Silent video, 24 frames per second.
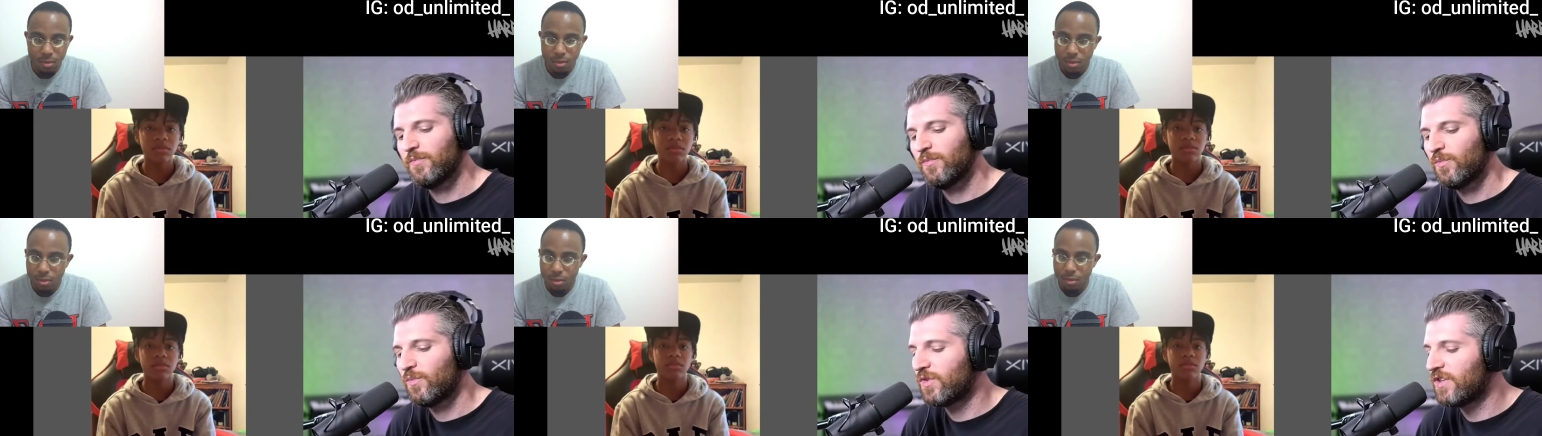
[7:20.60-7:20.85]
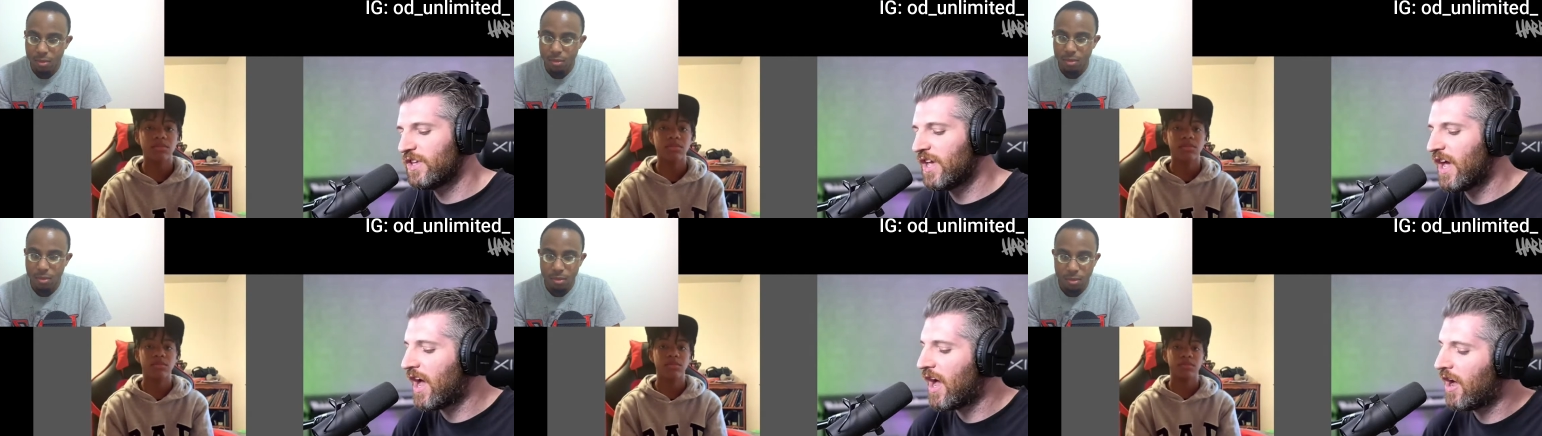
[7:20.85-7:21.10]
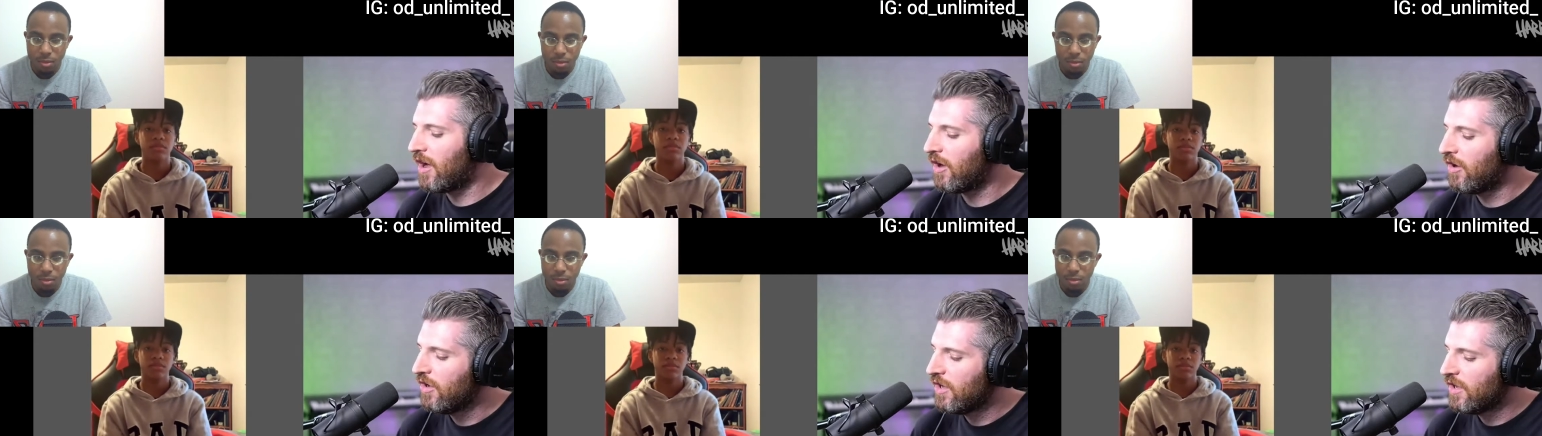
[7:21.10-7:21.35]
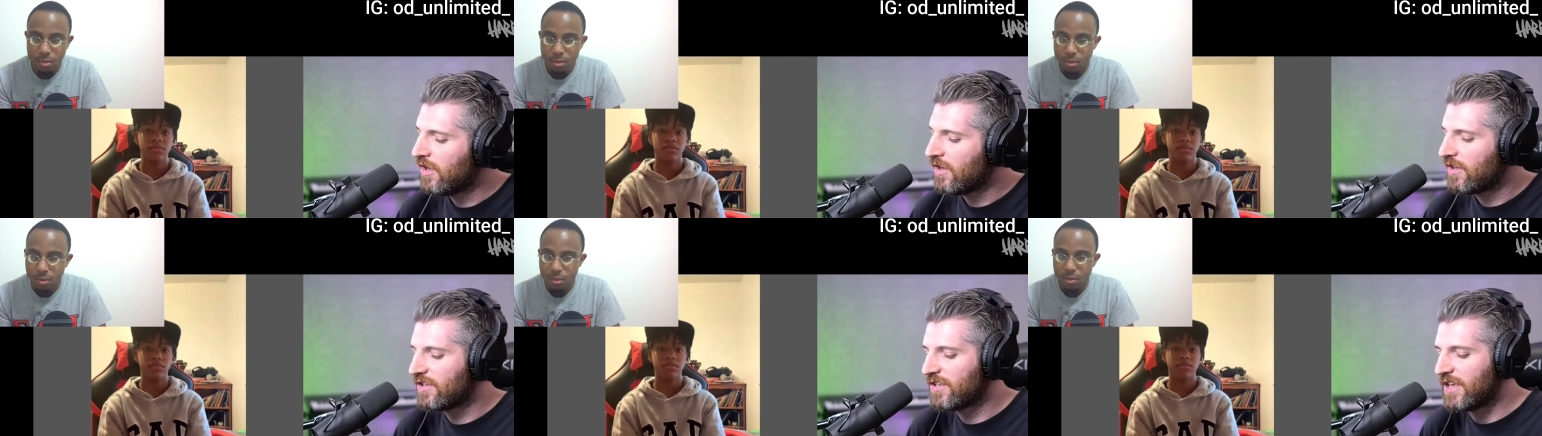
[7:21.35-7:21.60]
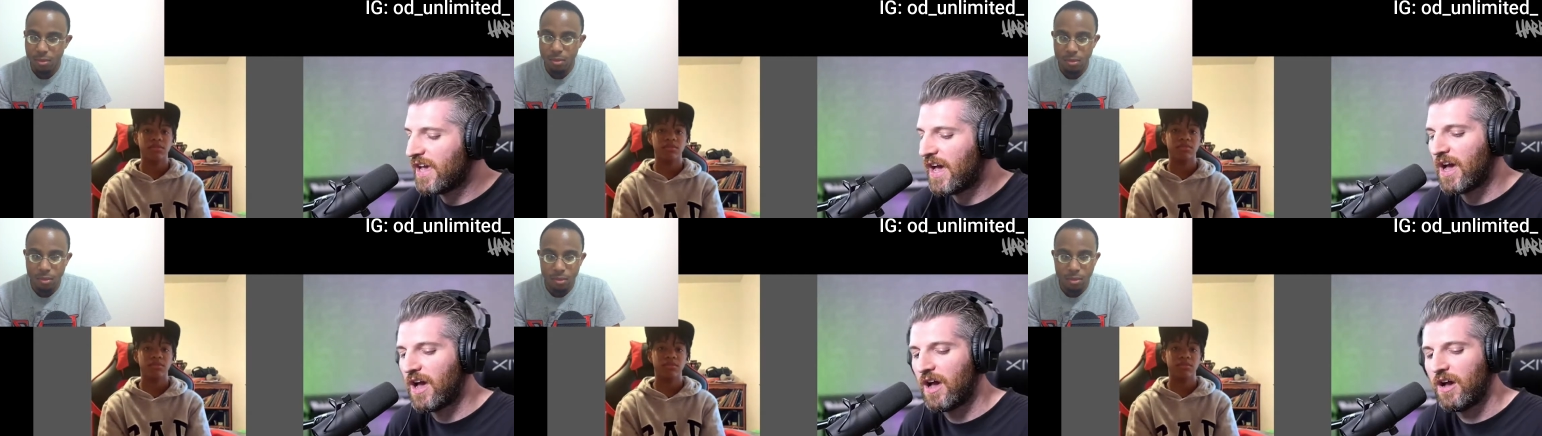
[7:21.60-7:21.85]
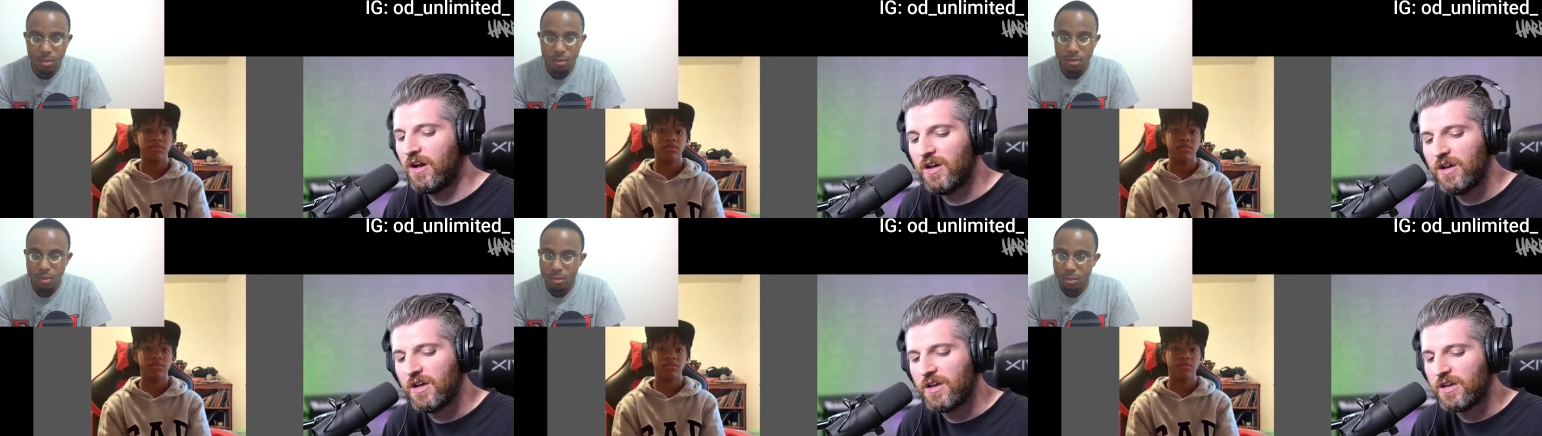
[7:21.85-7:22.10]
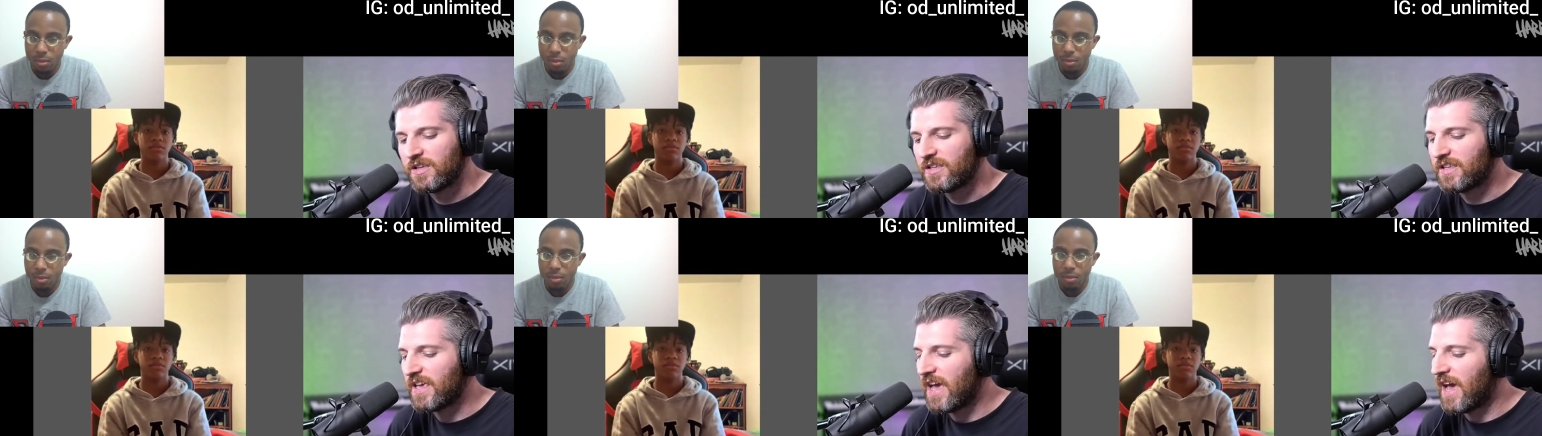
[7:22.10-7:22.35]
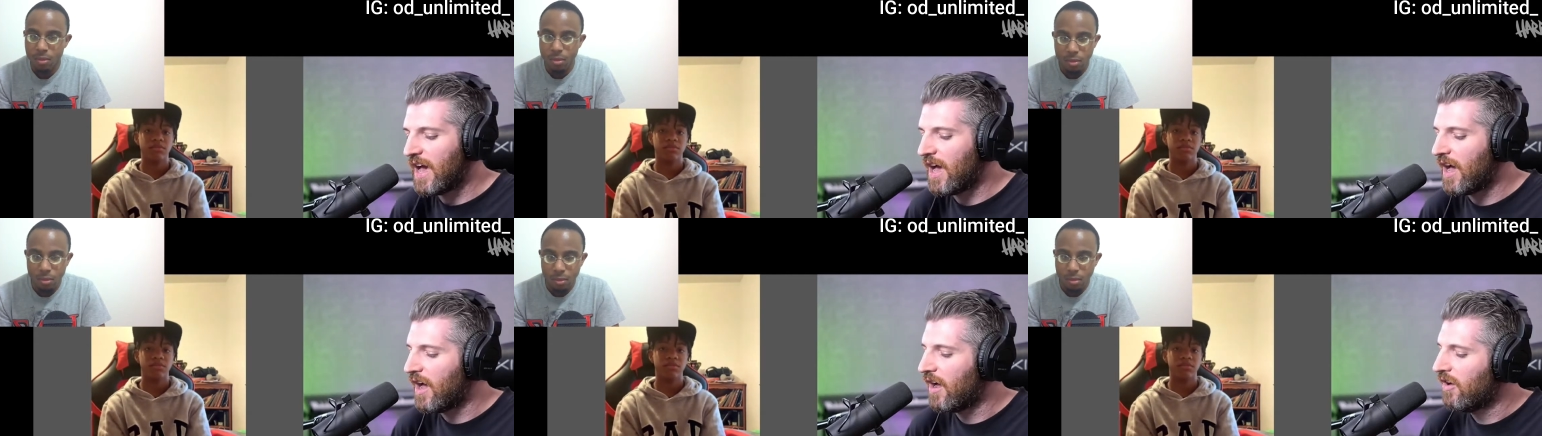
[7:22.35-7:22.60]
Speaker 1: Yeah. Yeah, yeah,
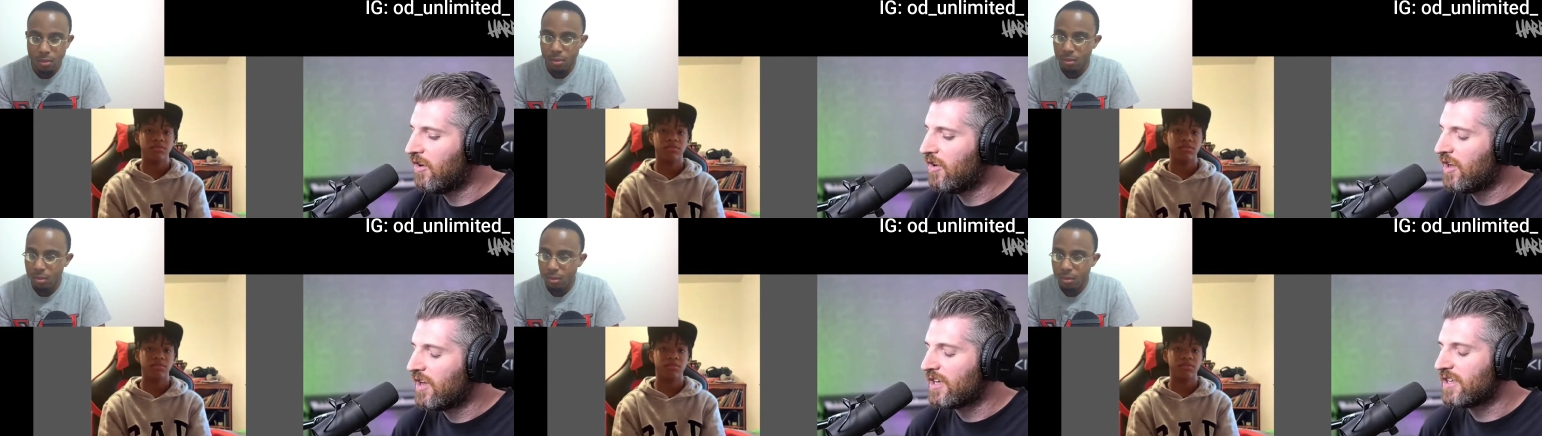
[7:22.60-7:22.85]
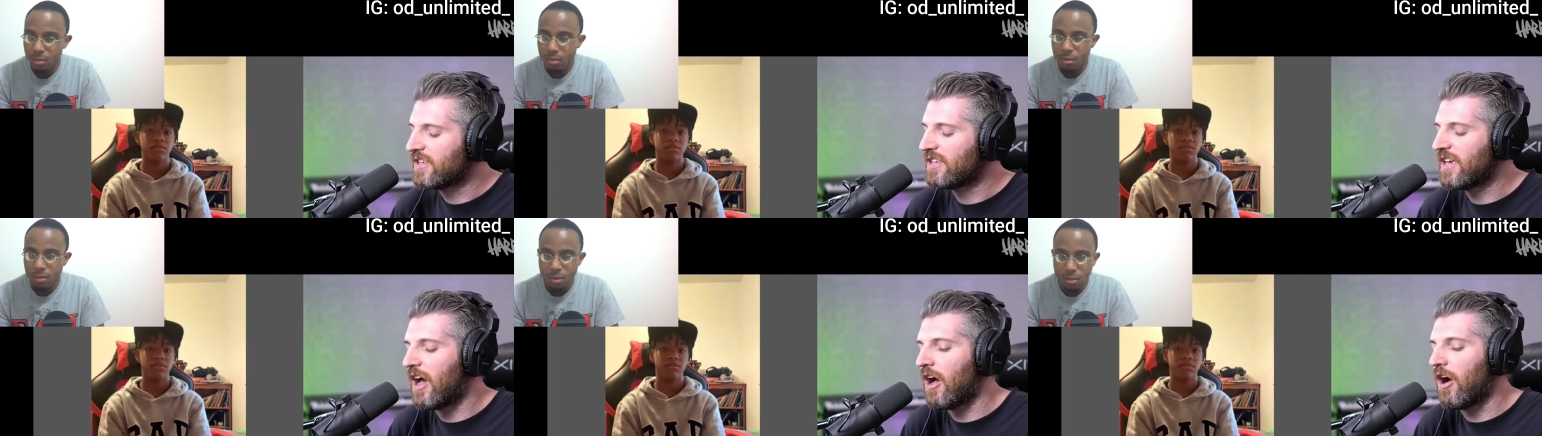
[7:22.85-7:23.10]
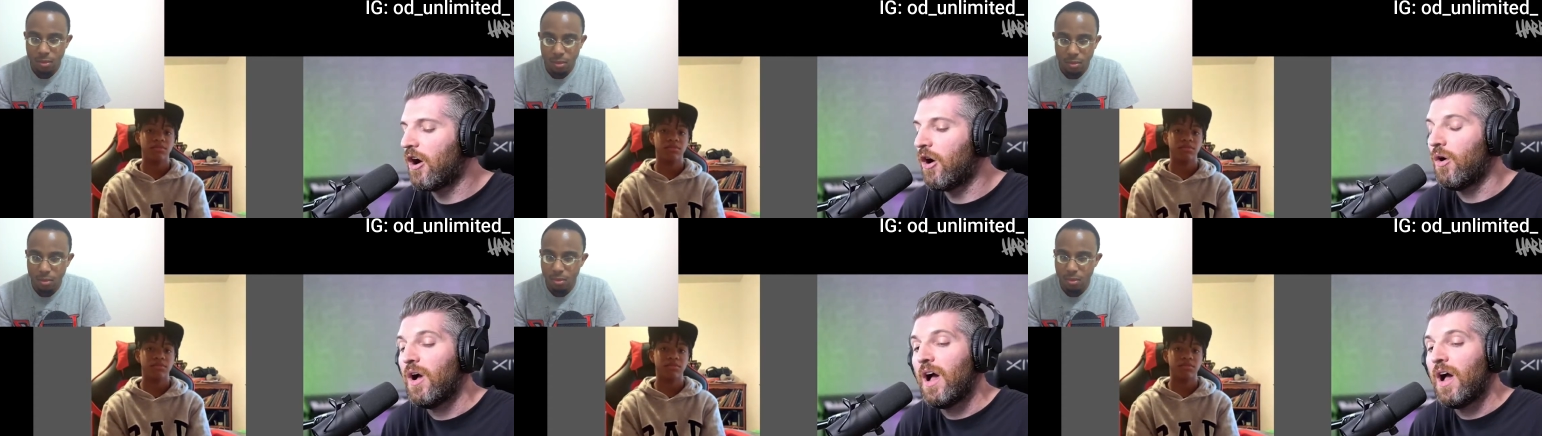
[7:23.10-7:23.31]
yeah, yo.